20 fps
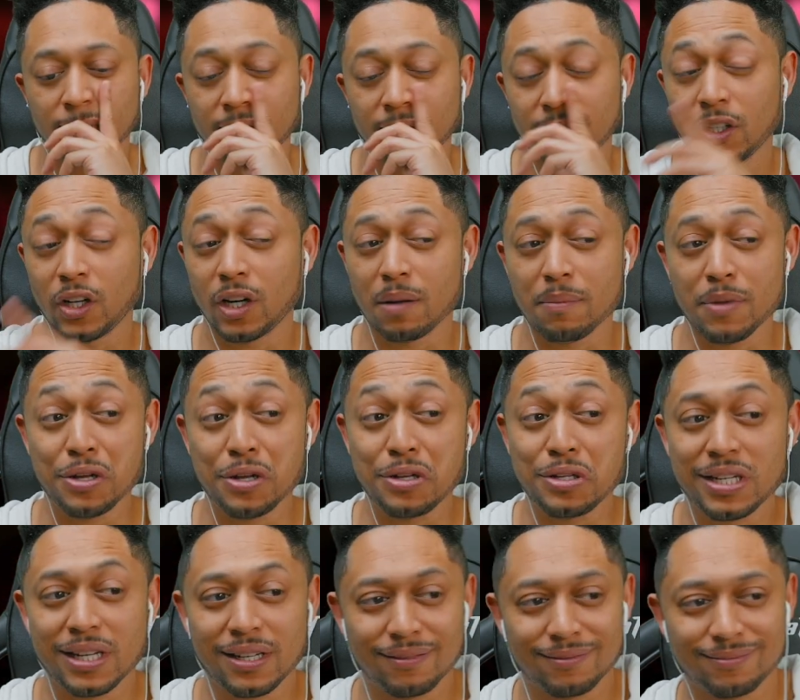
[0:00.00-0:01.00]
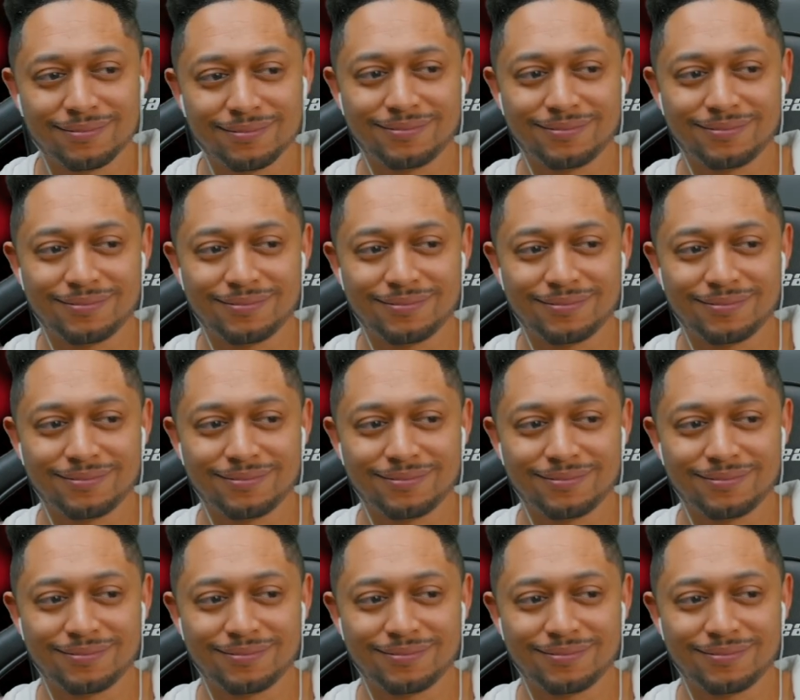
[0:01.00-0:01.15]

Hear the music.